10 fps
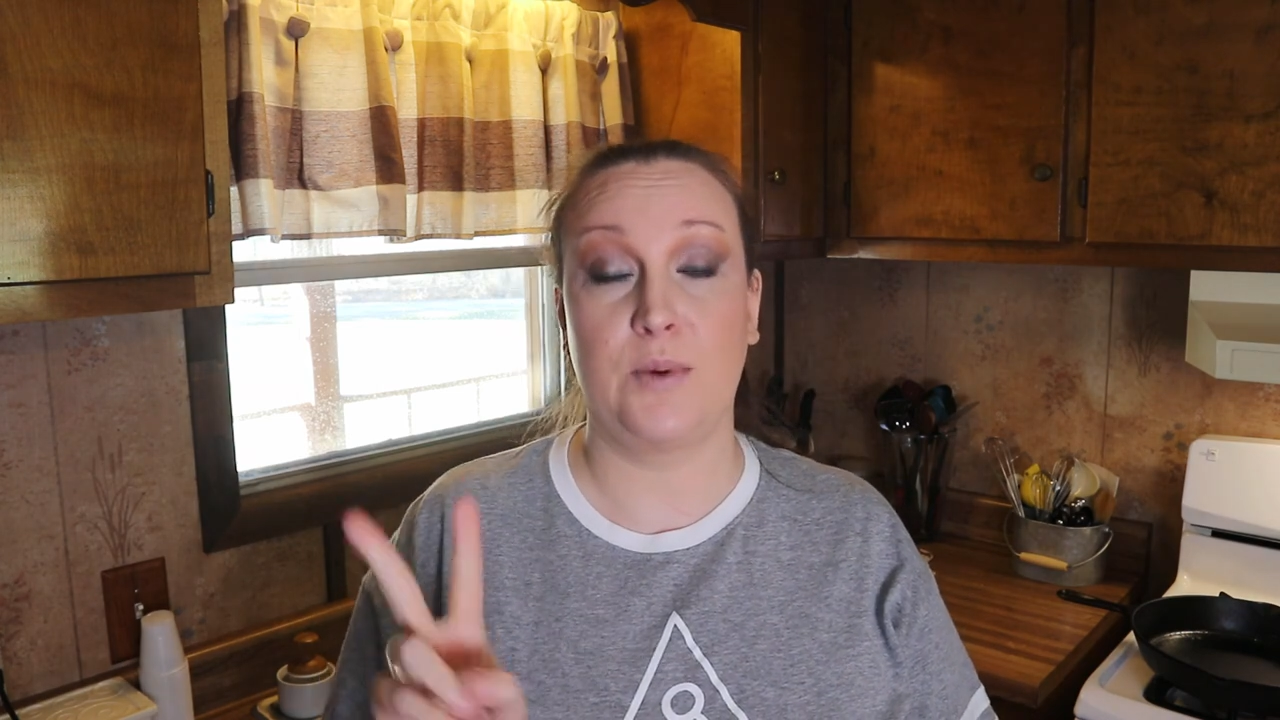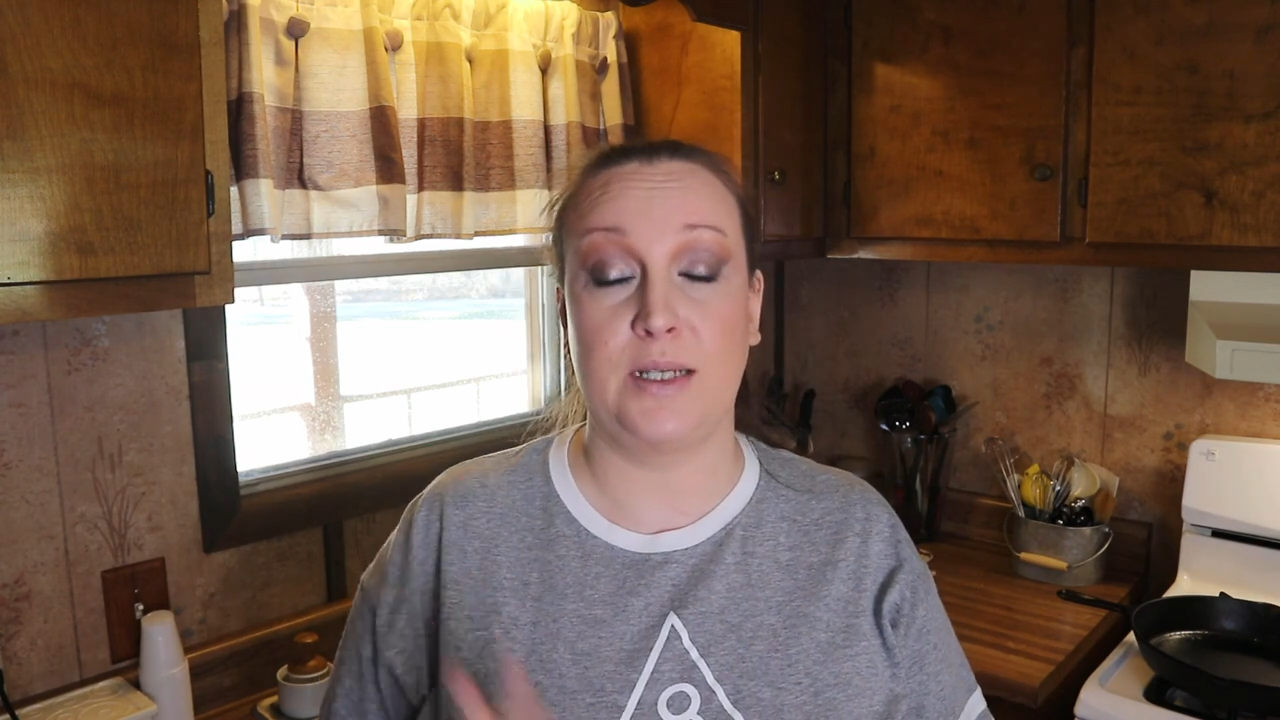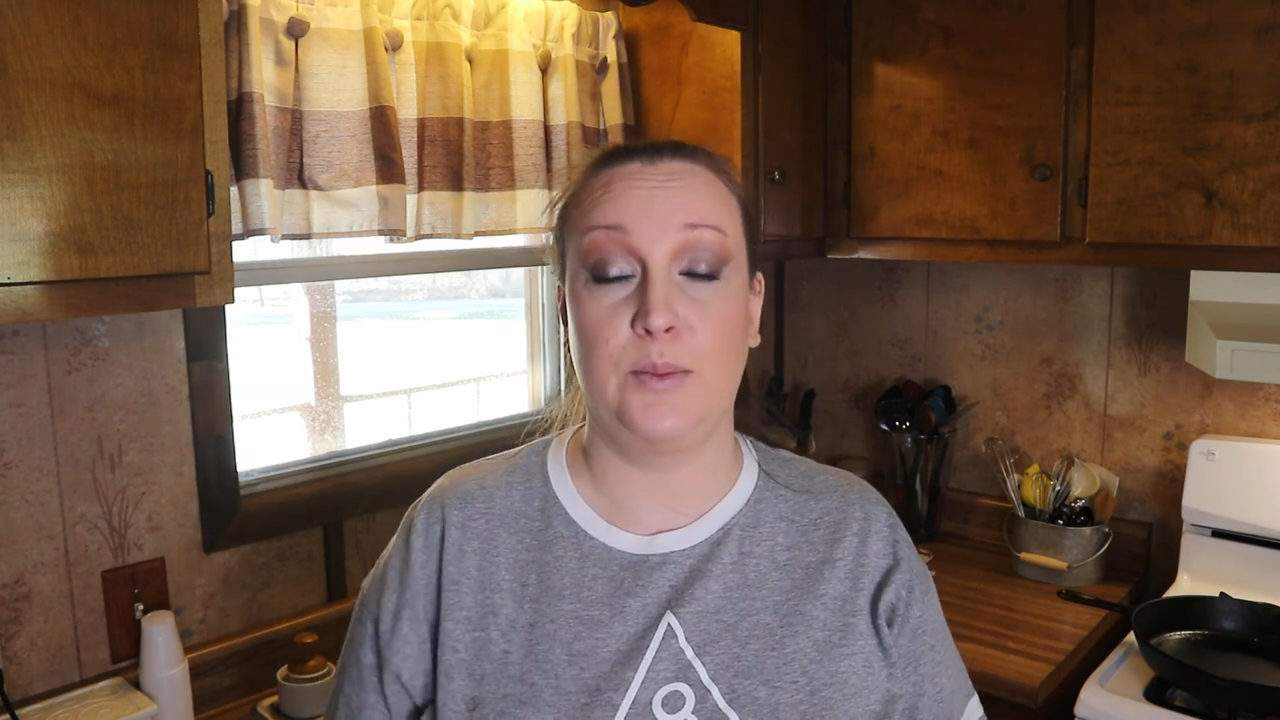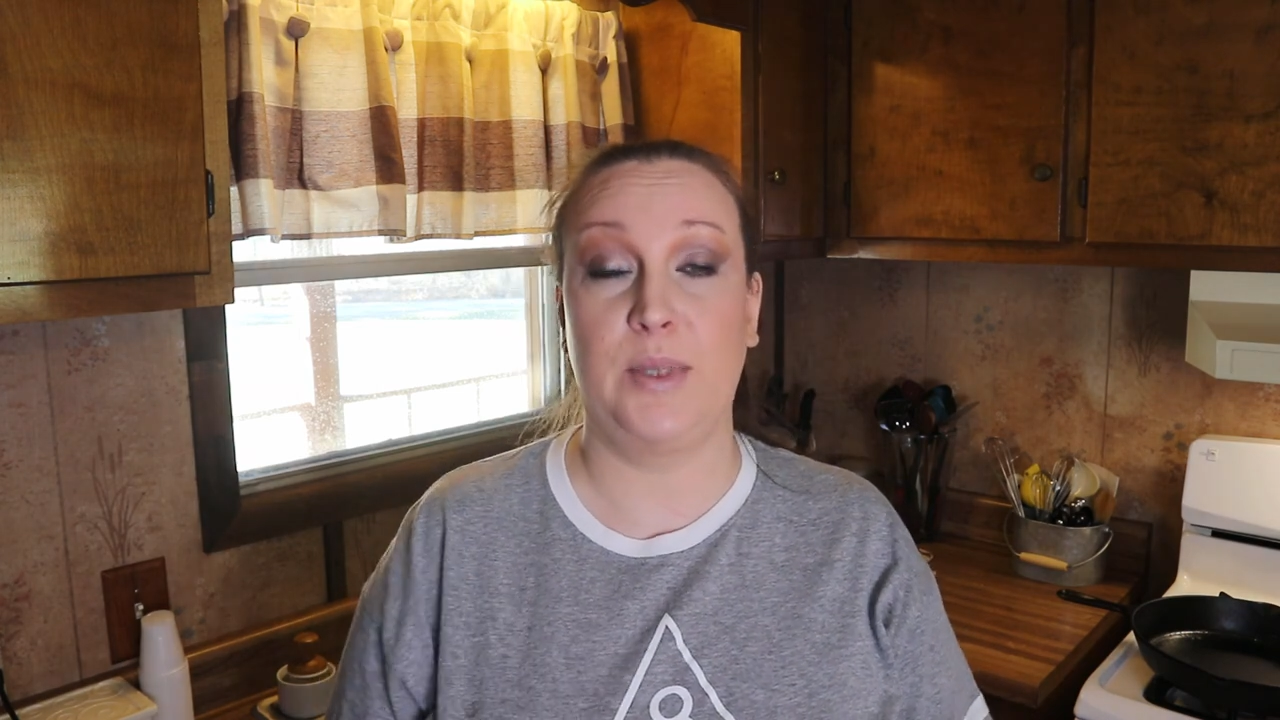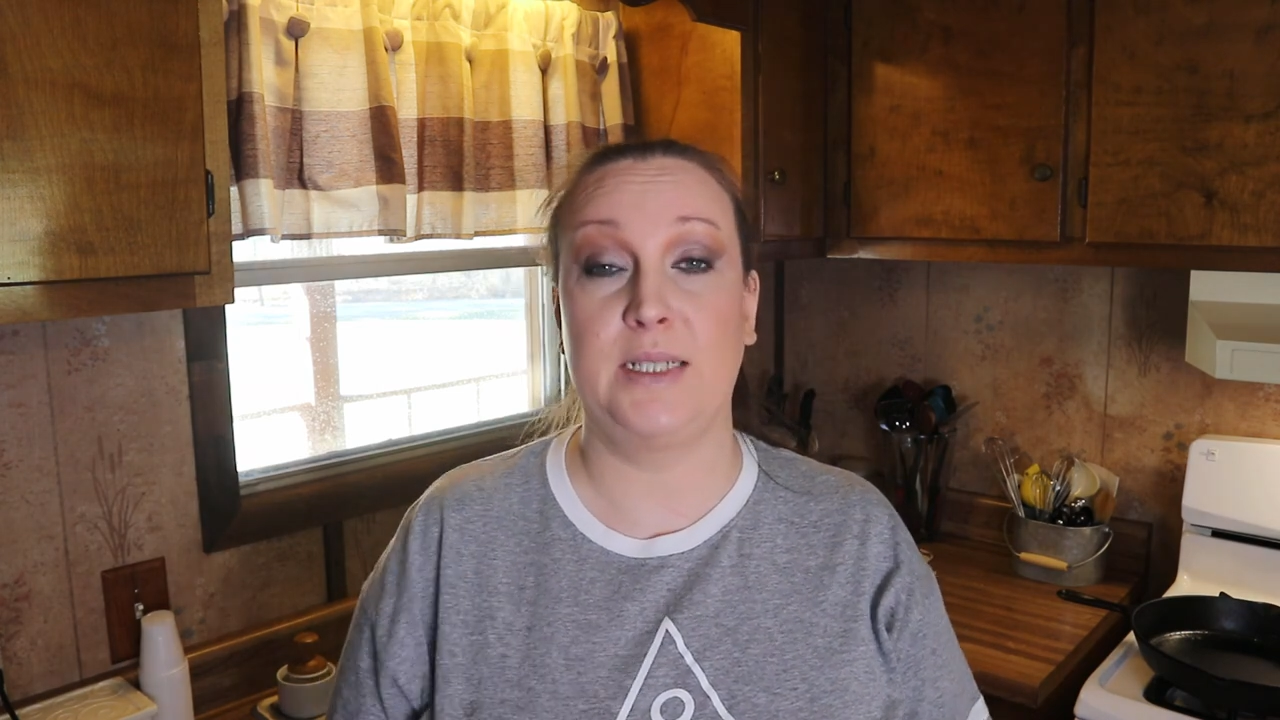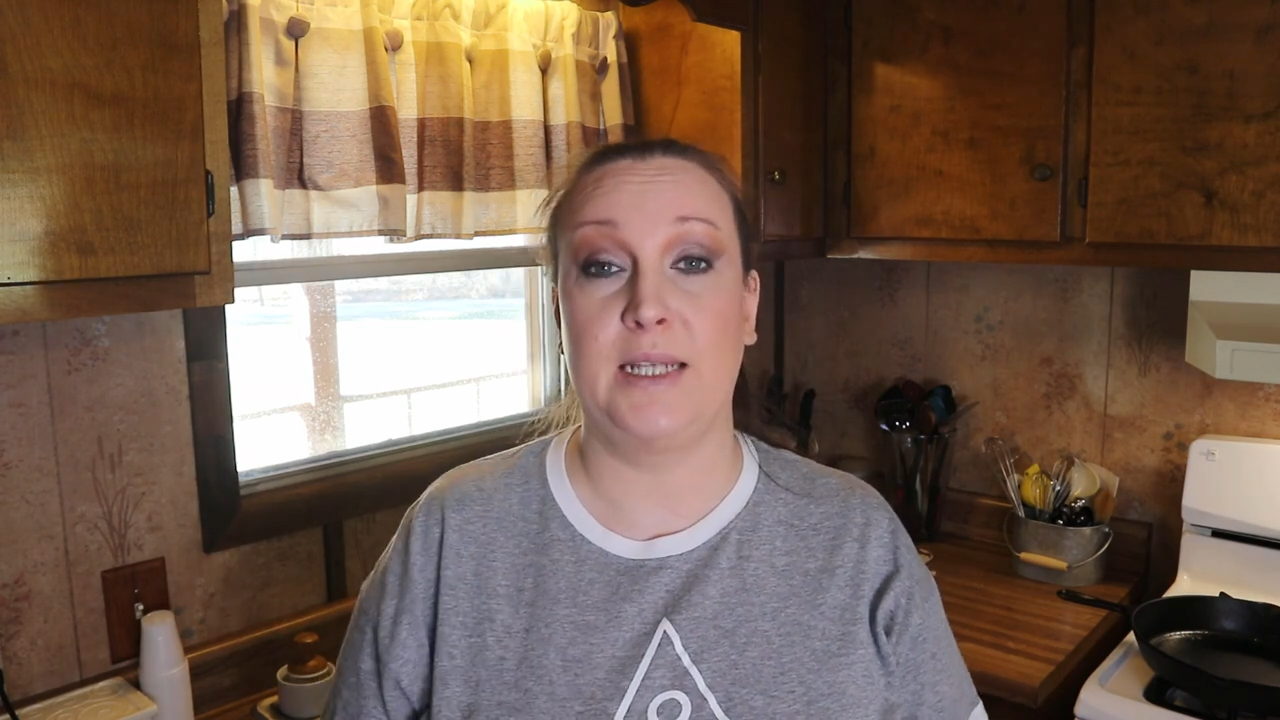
recipe